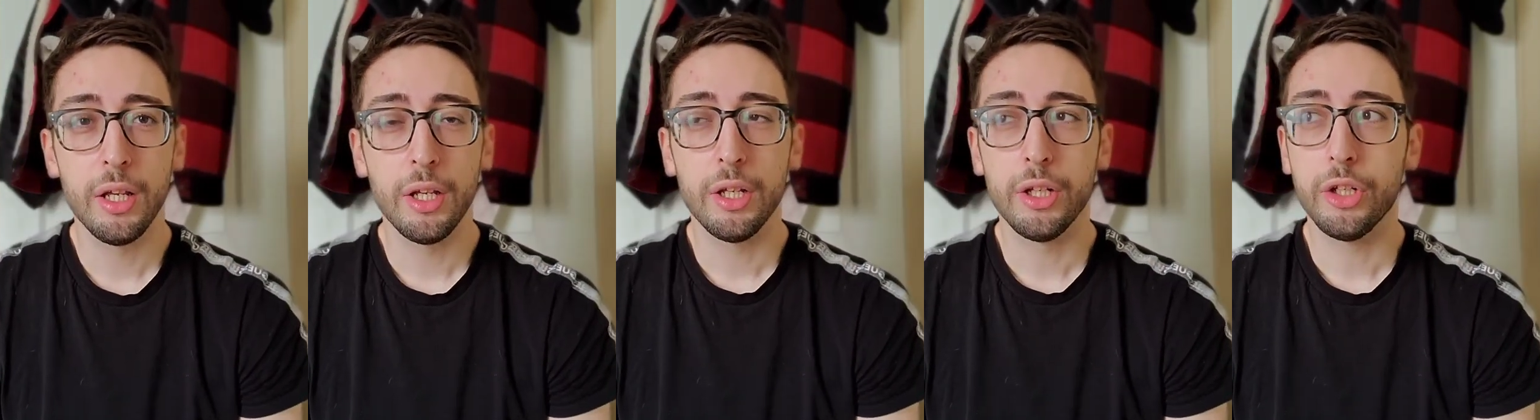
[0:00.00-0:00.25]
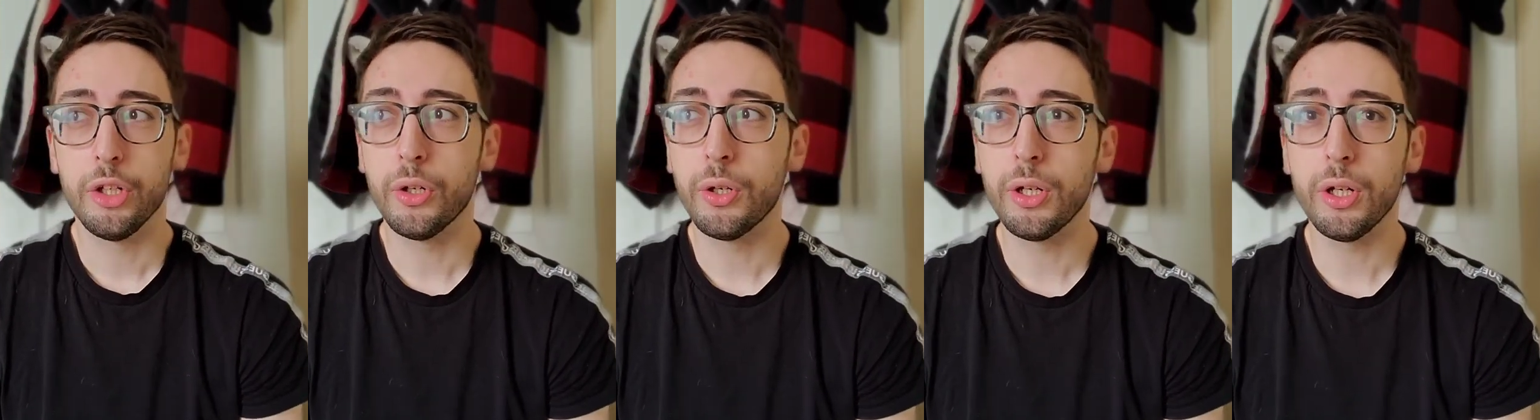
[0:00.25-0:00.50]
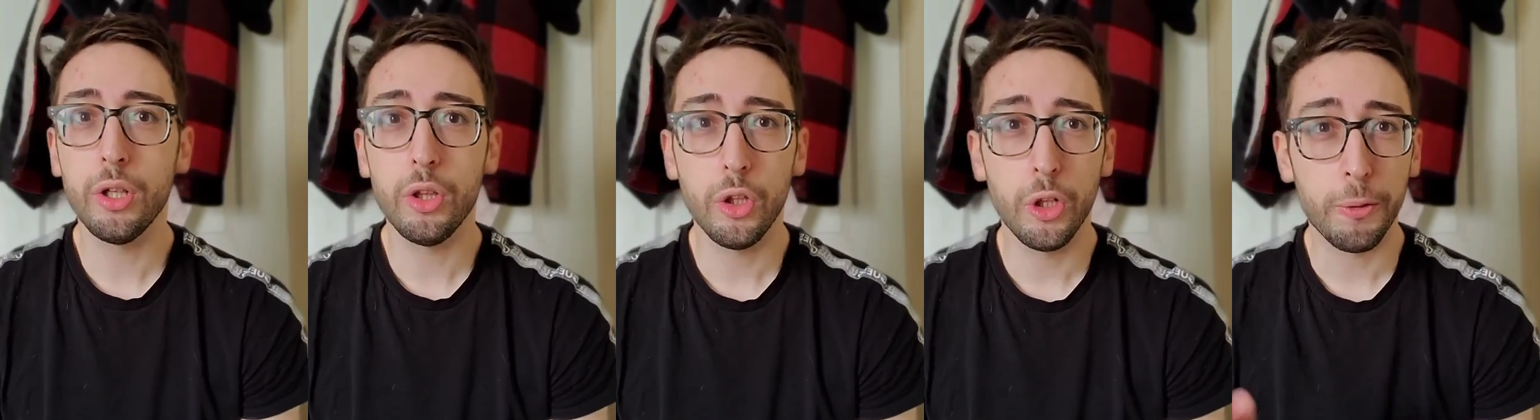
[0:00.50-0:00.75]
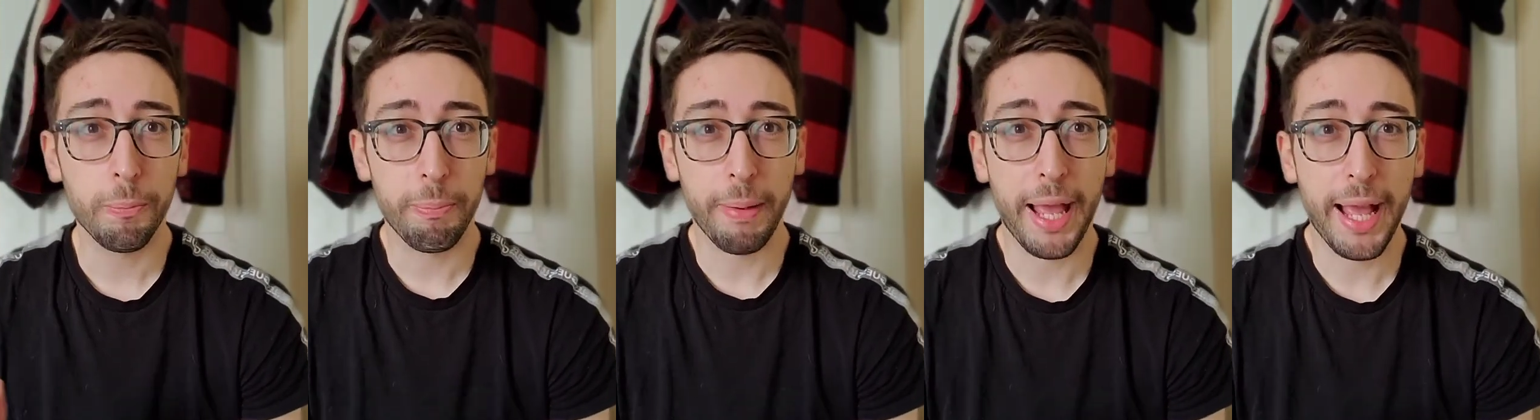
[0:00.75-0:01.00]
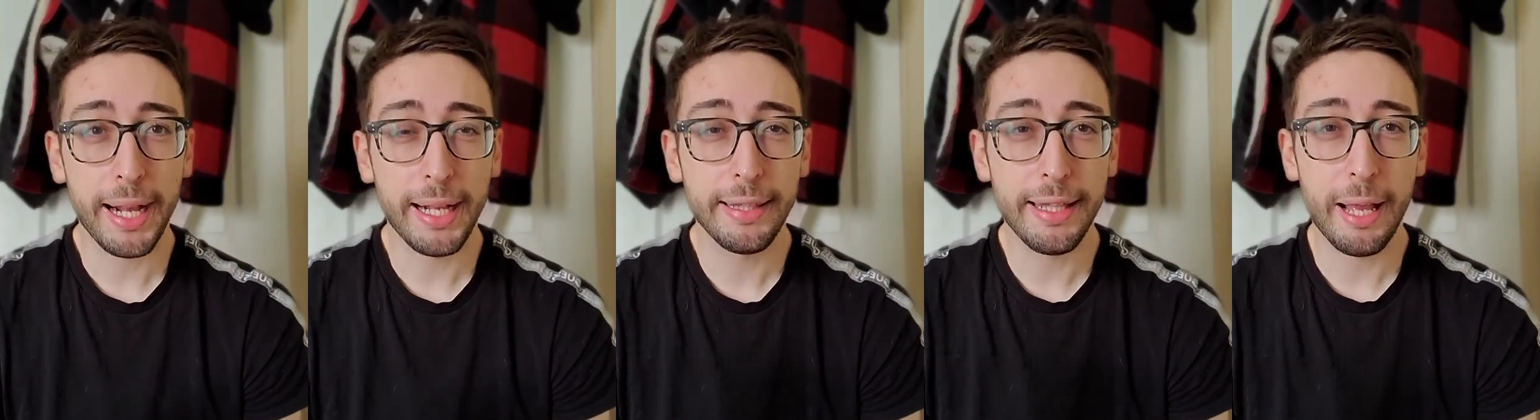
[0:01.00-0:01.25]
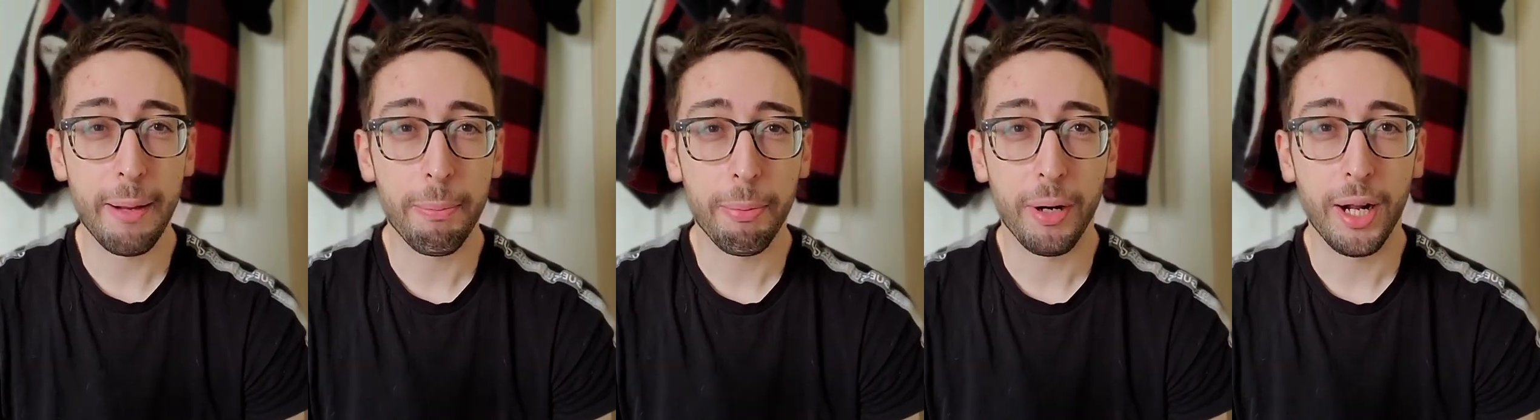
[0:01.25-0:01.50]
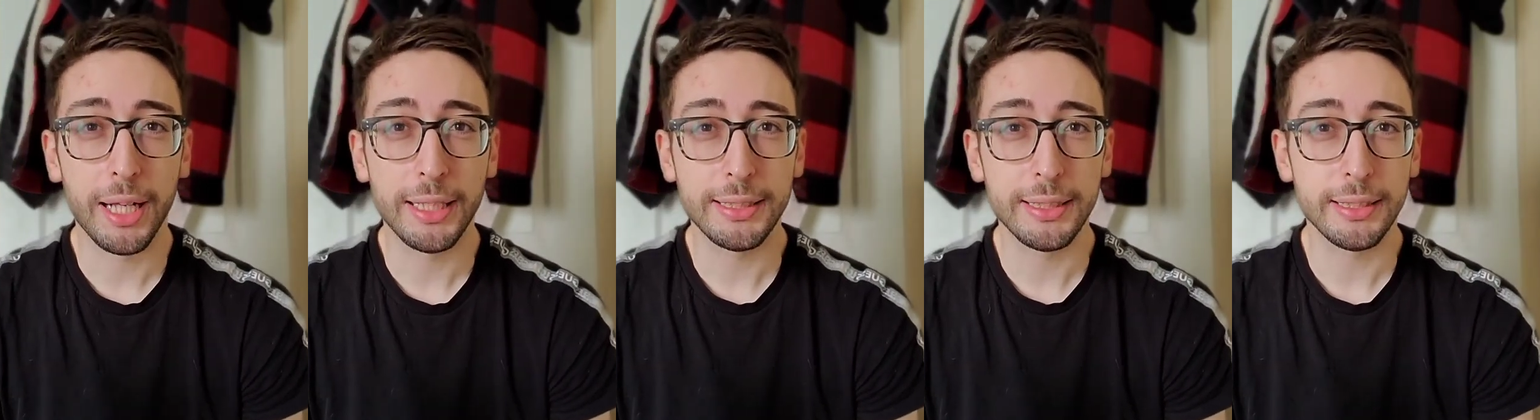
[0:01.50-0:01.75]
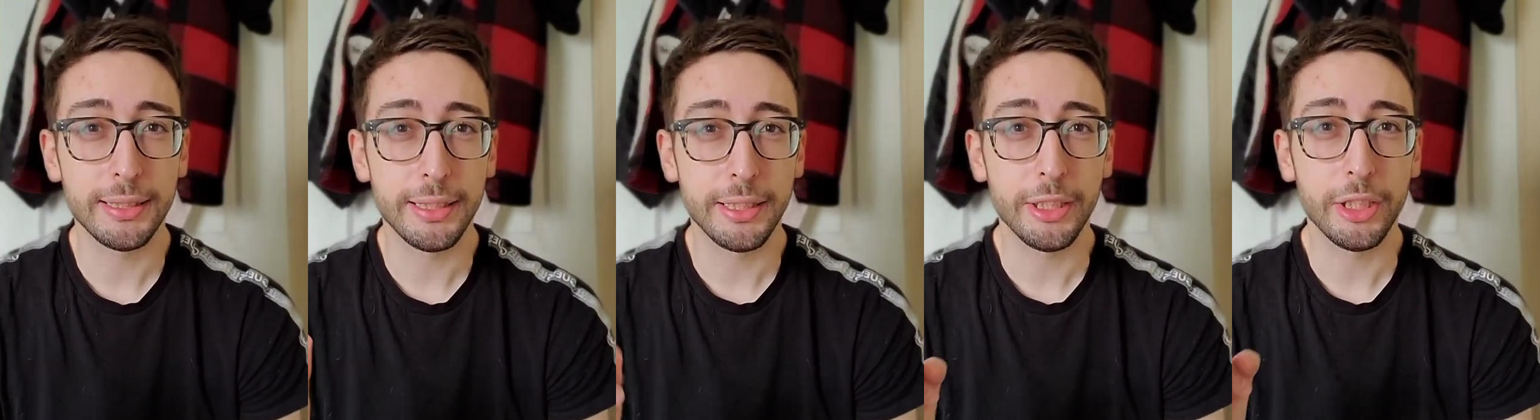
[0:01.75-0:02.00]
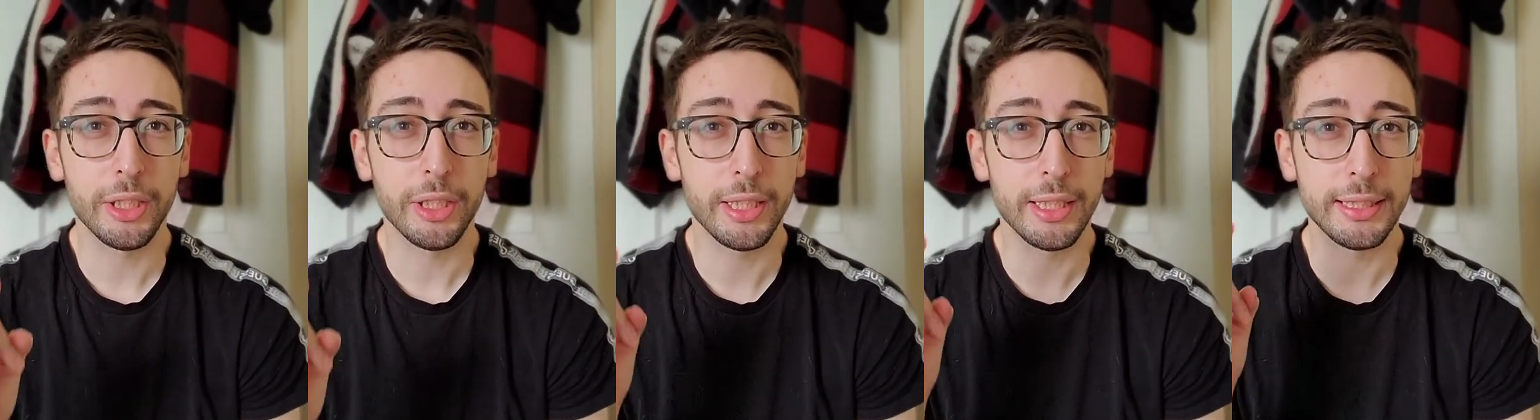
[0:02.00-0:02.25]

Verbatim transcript: you're going to look back on that process and you're going to